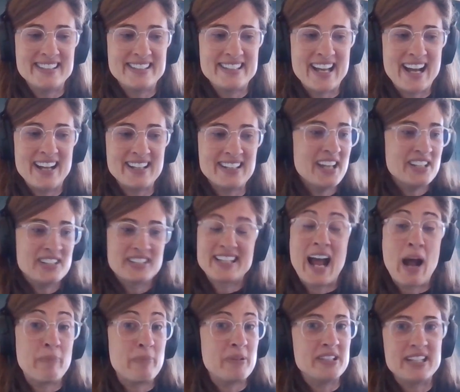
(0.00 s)
just
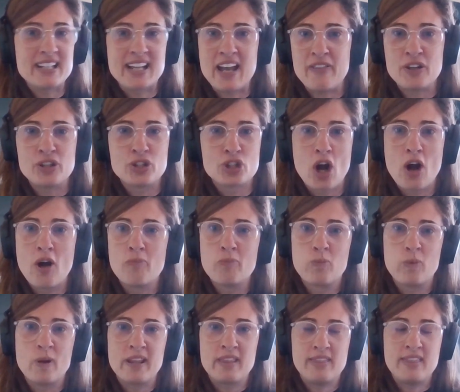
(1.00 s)
happened to get the job
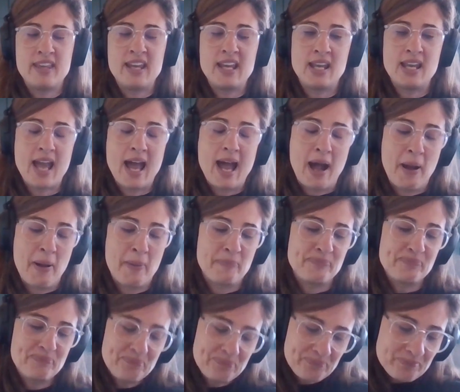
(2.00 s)
with the
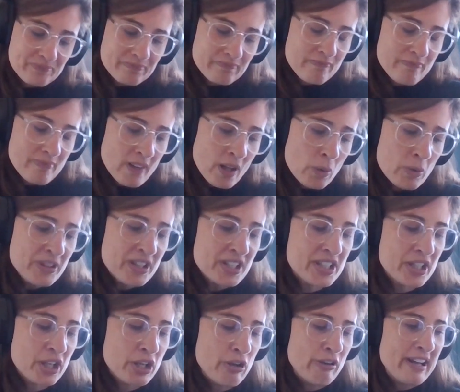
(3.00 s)

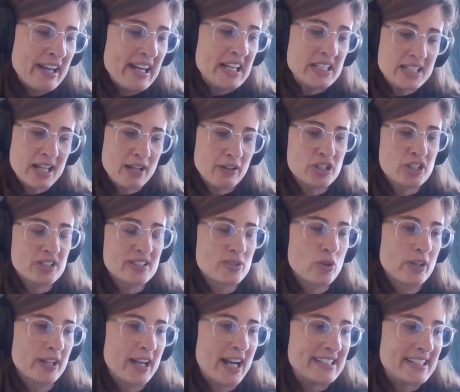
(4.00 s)
Security and Intelligence
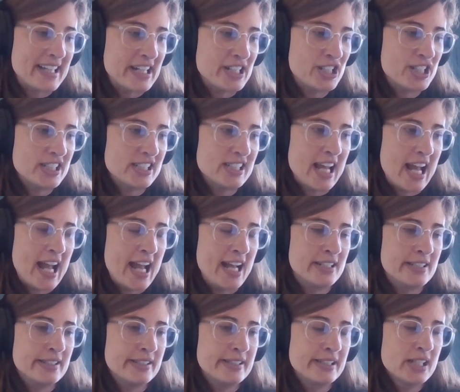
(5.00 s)
Organisation.
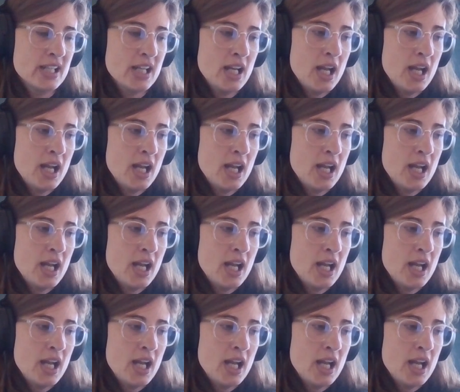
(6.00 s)
And